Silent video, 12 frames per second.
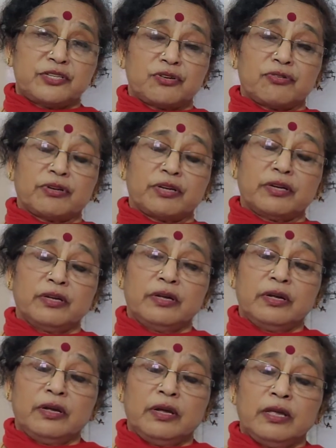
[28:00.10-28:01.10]
children.
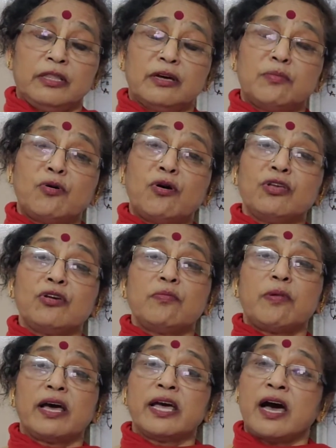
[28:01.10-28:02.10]
The more you
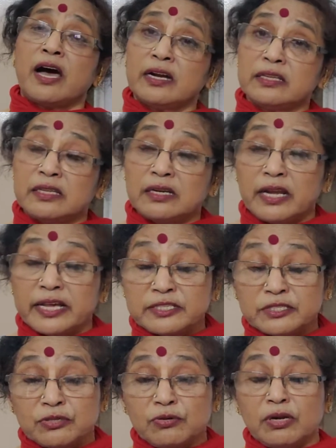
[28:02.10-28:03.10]
by heart, the
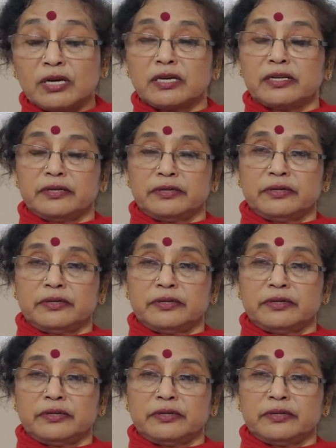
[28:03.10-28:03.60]
less you learn.